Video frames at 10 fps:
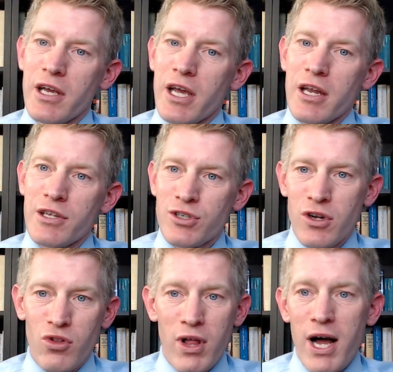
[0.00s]
And it
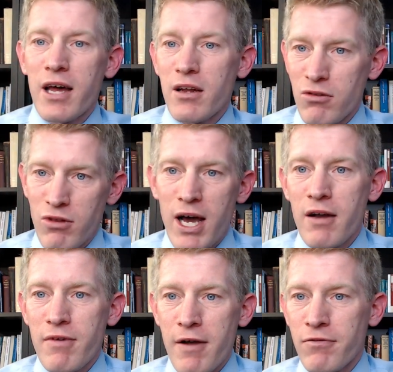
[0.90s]
took a lot, a lot
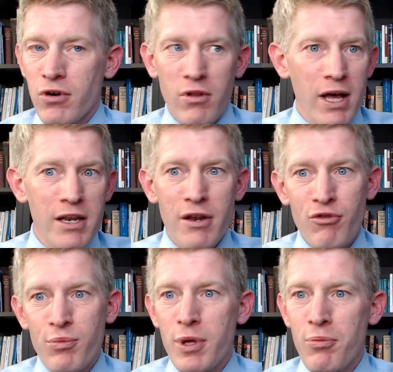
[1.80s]
of effort, a lot of
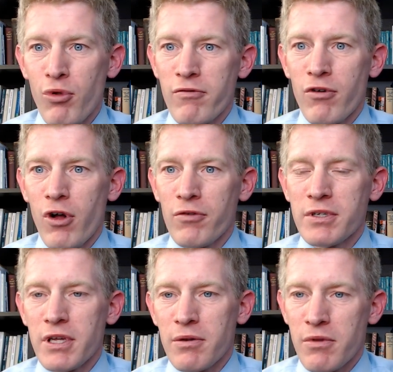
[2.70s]
different people involved
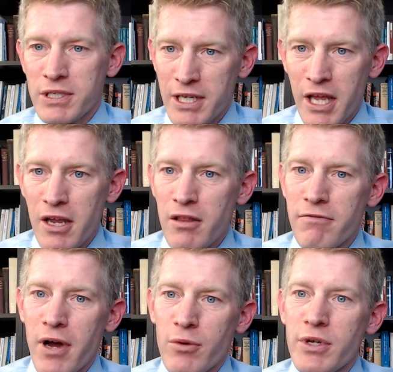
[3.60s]
in it, the digging of the
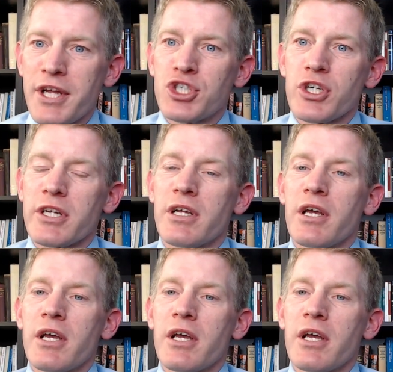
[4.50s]
foundation,